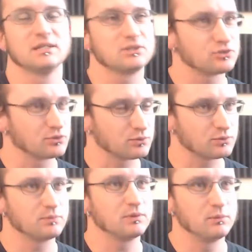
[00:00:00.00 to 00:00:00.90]
So
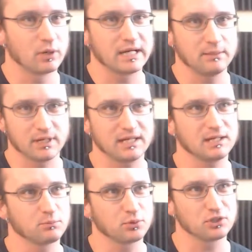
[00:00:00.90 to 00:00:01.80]
the brain might
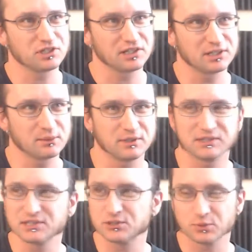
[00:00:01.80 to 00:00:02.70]
get pushed a little bit
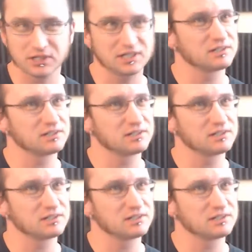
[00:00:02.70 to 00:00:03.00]
this week